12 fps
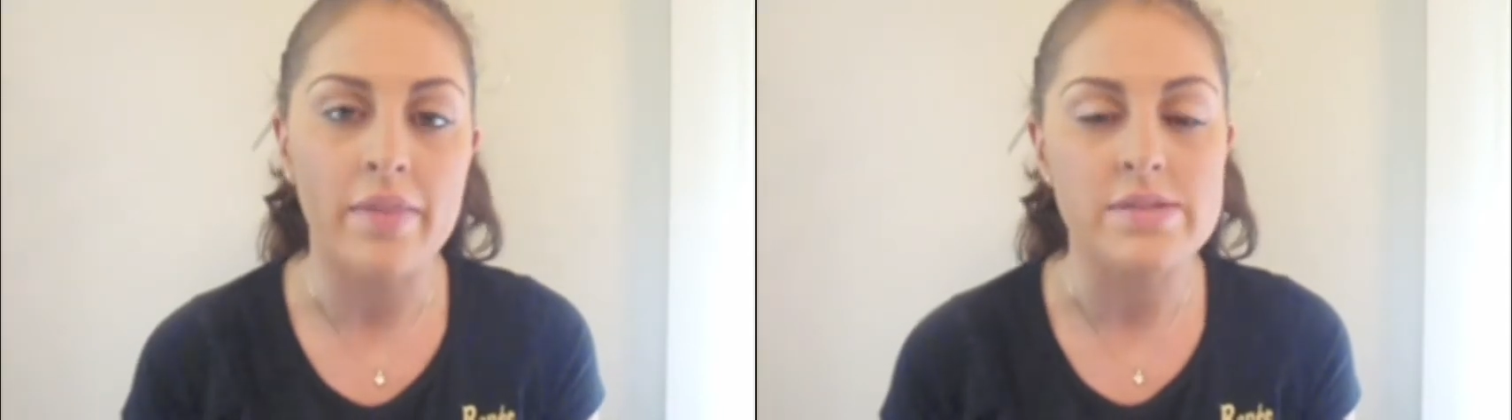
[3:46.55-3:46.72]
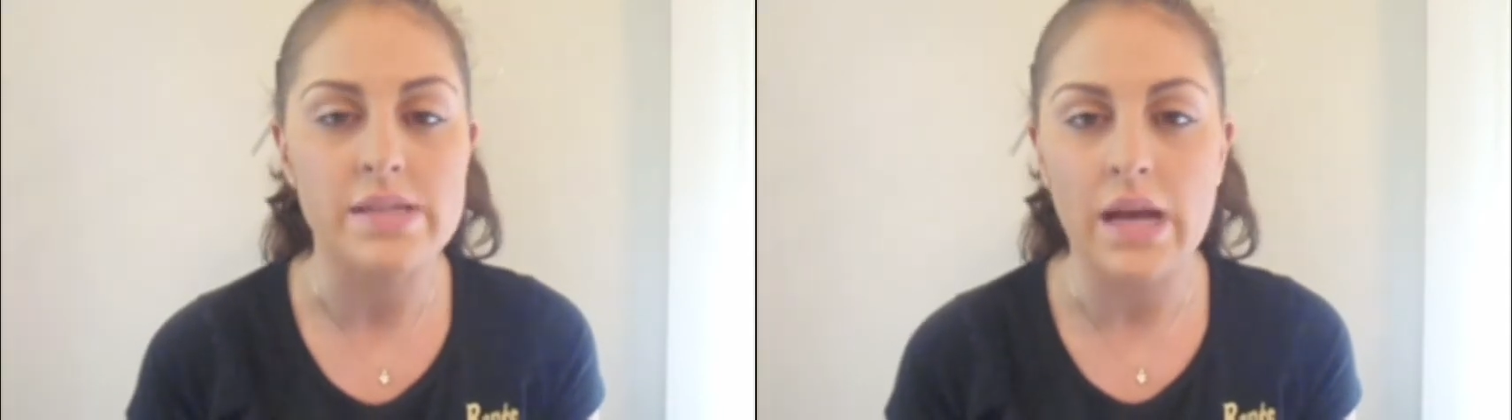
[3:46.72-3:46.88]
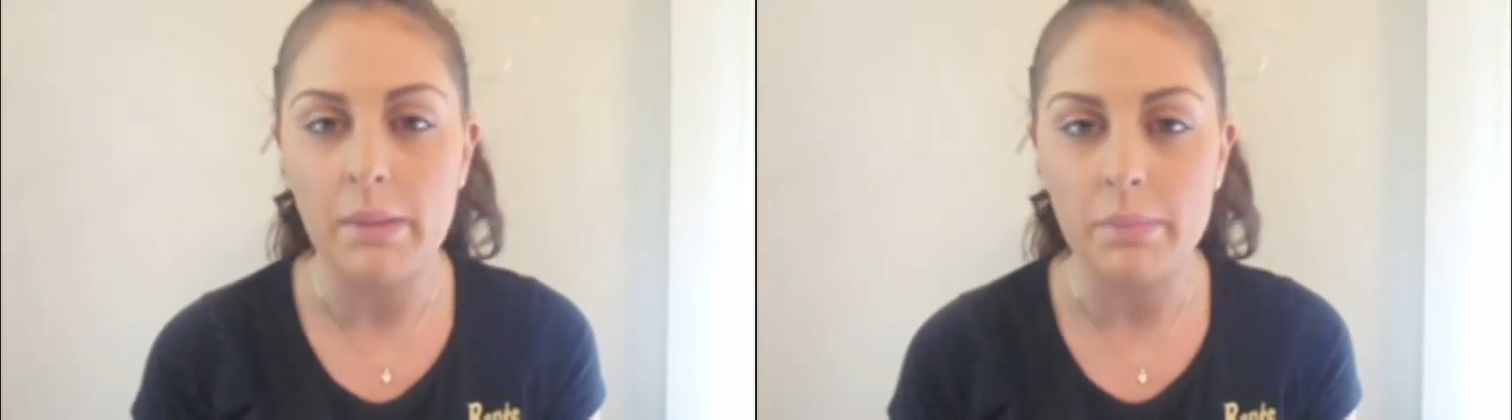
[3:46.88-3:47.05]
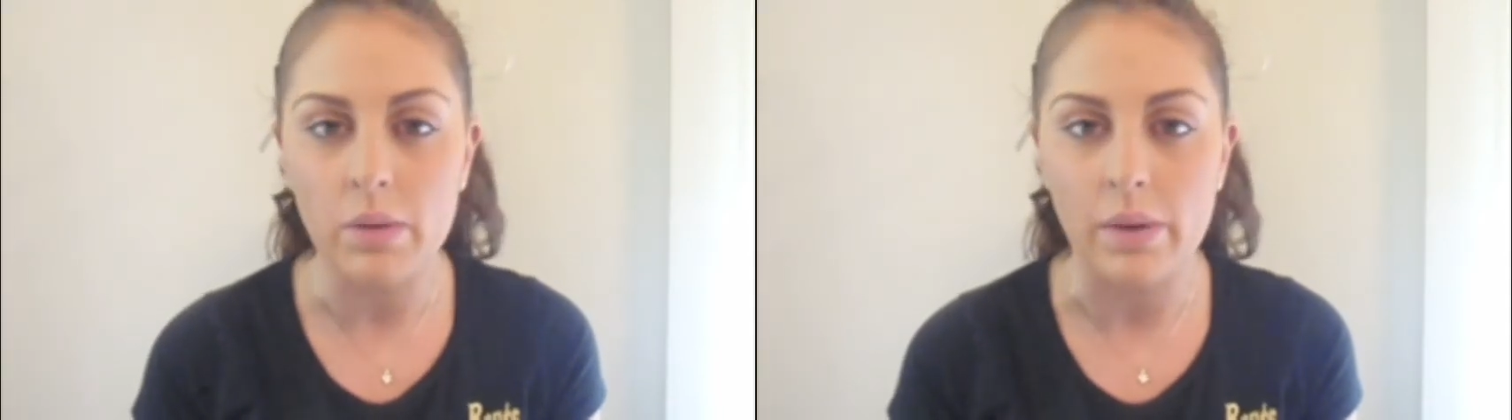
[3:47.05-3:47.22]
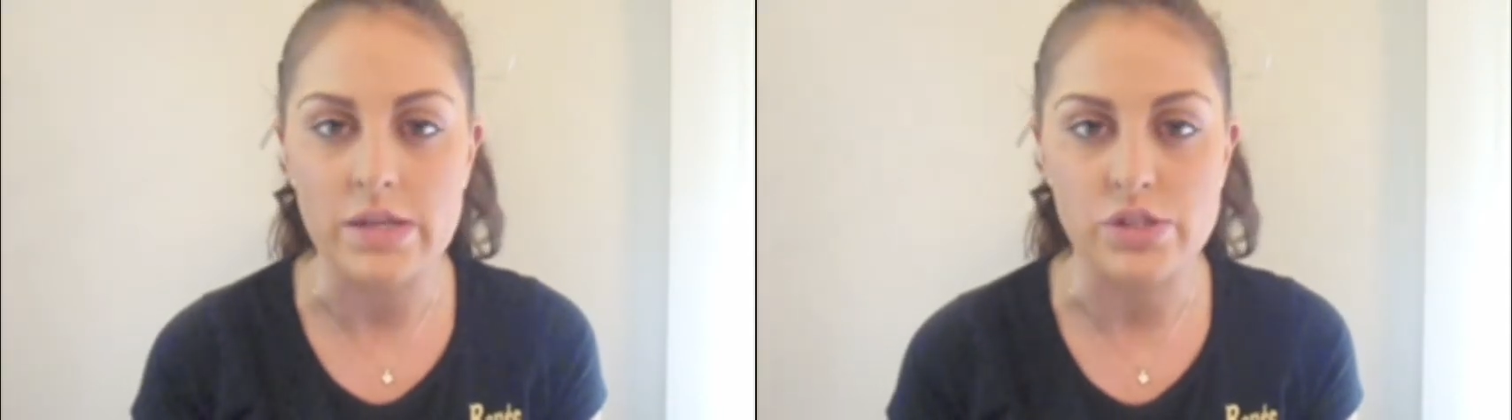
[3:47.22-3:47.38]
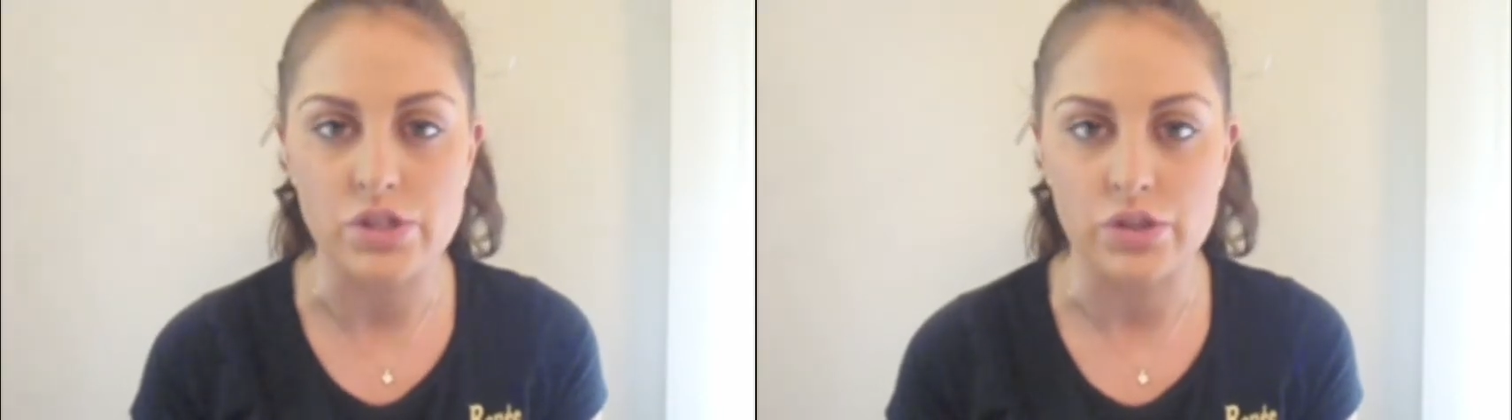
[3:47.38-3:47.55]
there's a couple of
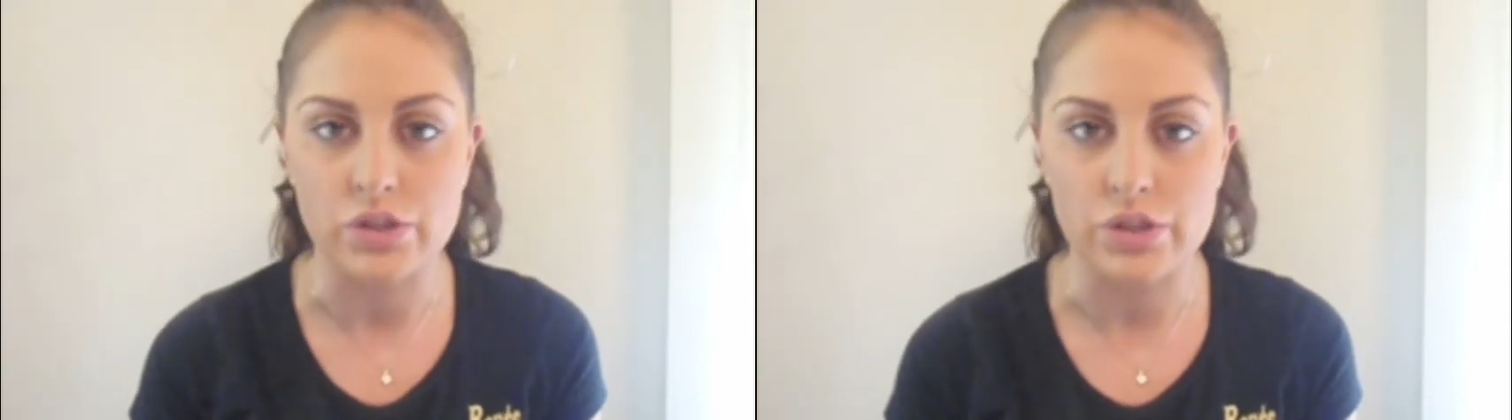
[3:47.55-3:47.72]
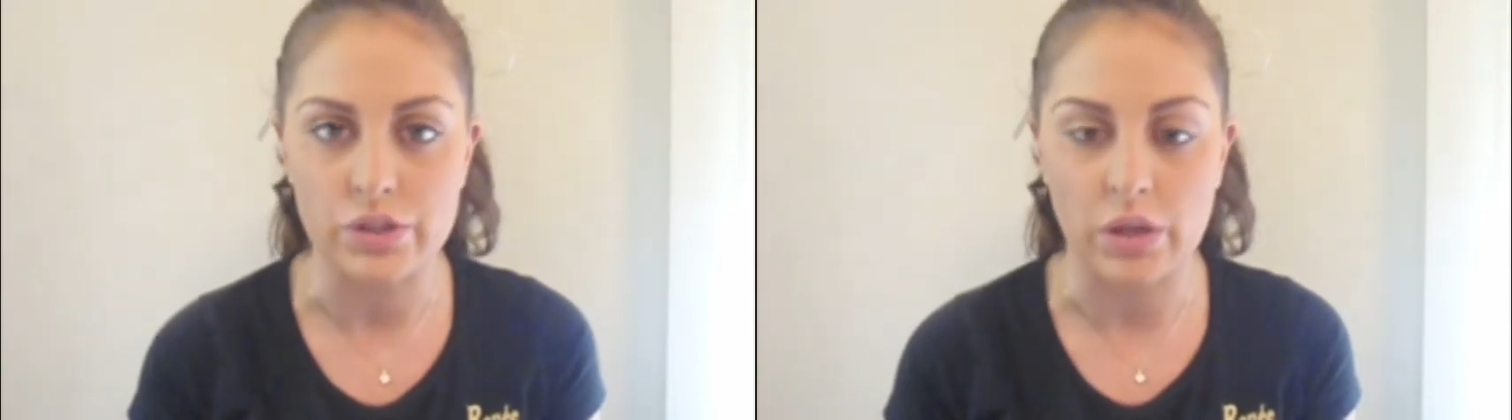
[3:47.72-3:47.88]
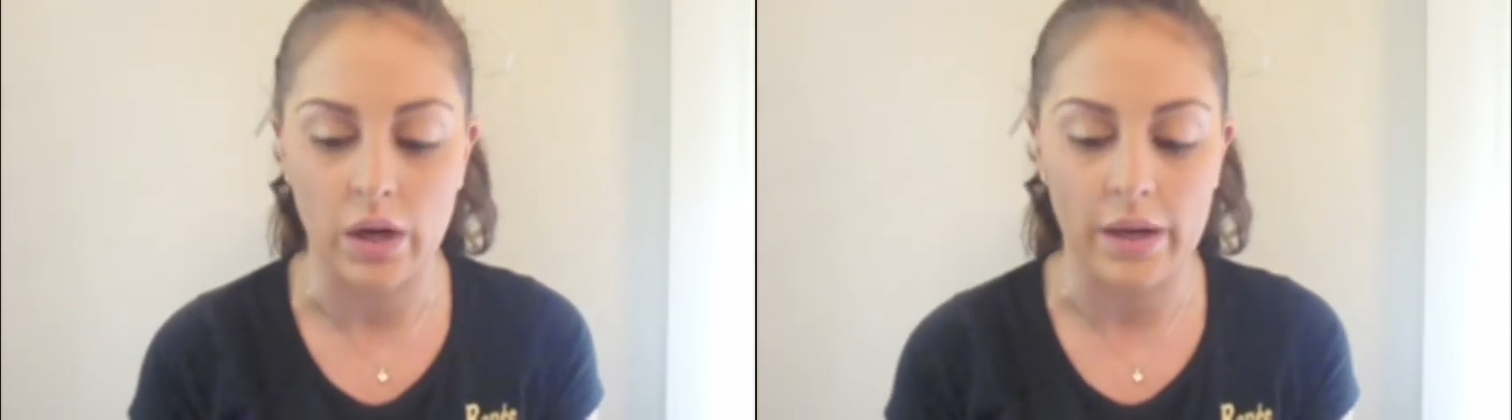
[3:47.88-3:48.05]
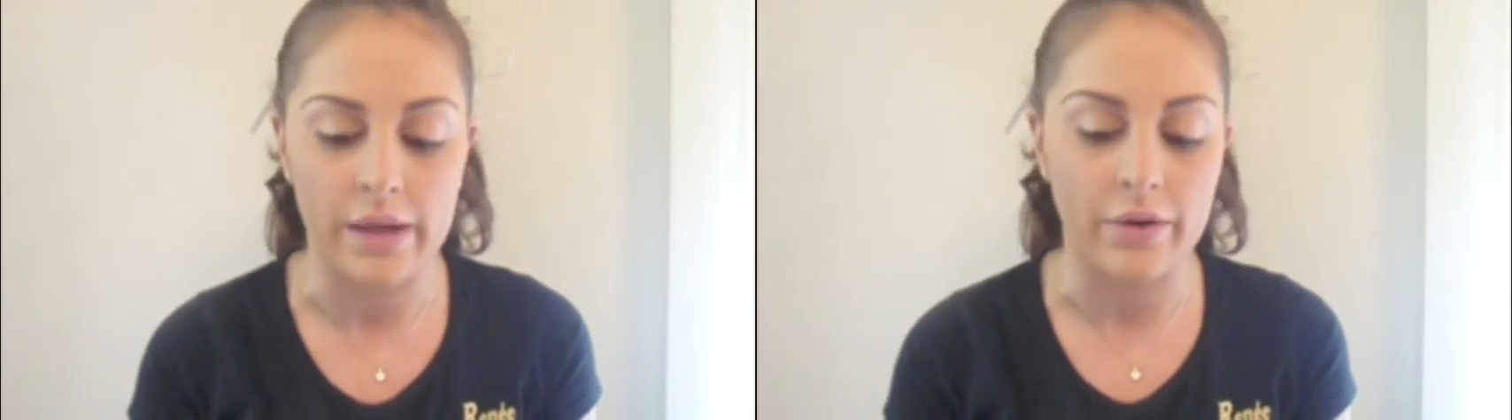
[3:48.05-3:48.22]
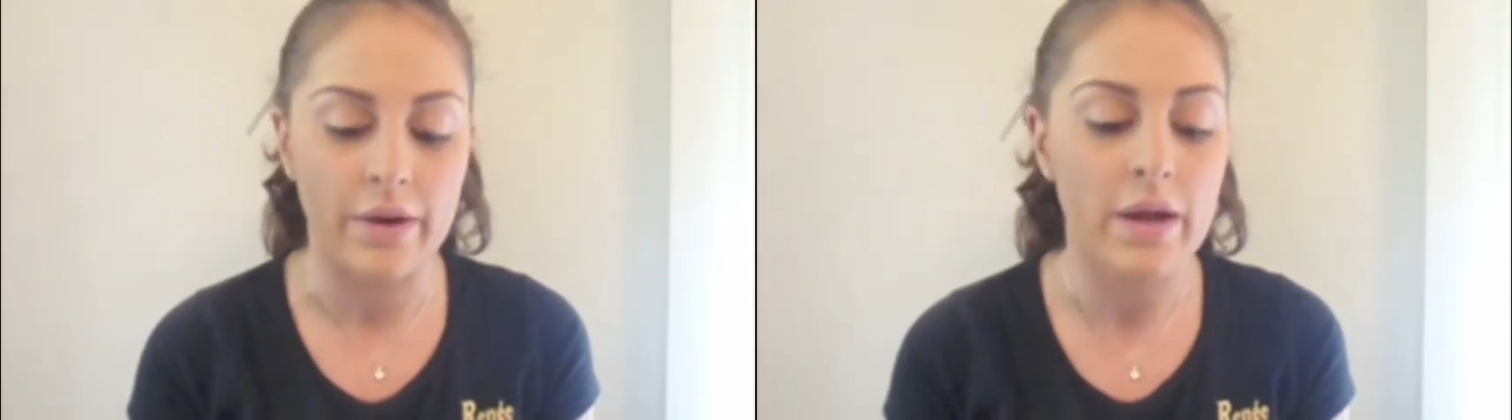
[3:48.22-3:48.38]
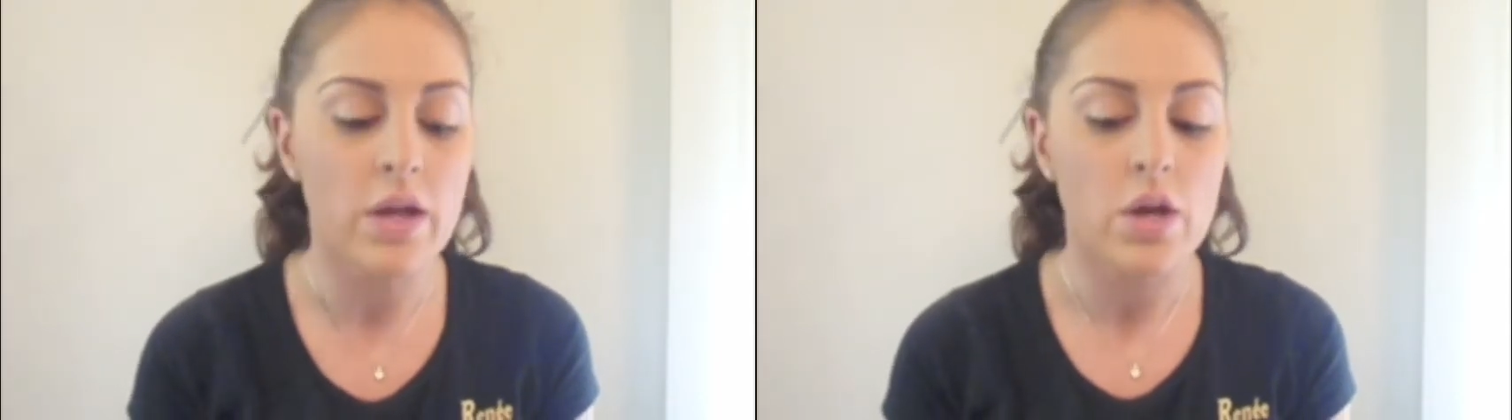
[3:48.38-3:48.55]
ways you can do eye
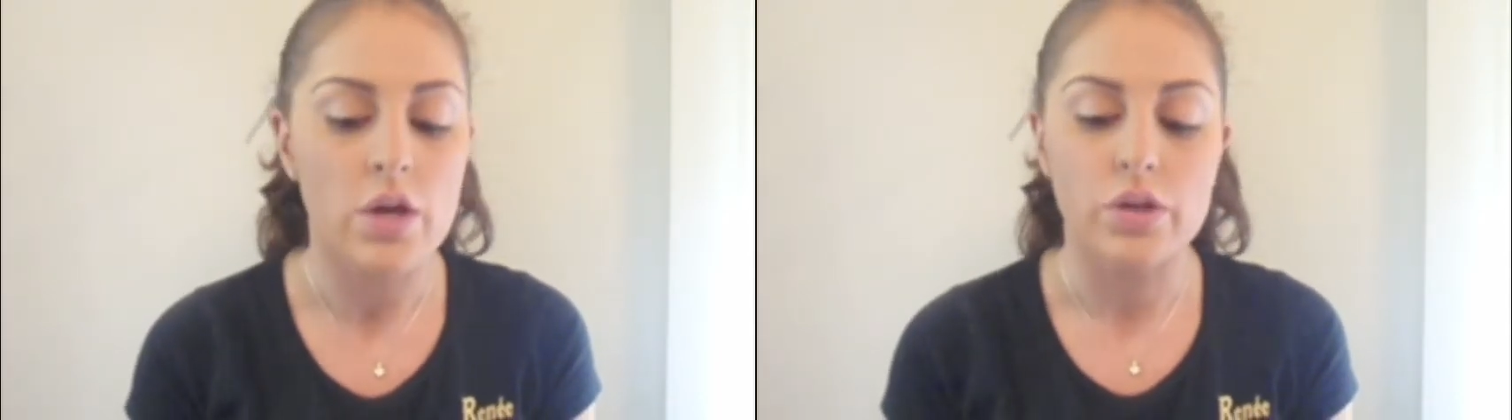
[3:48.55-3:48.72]
area.